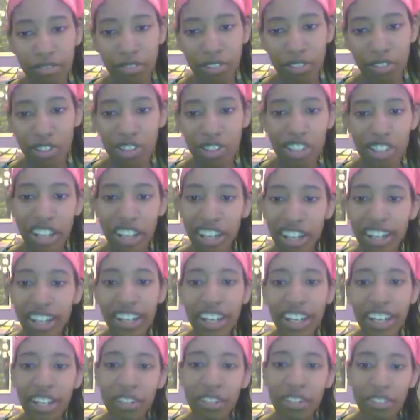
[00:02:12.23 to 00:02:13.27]

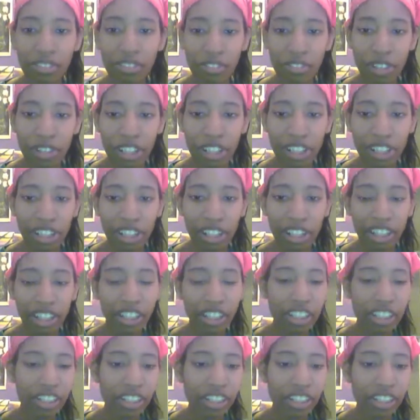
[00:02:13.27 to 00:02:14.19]
Christianity and whatnot,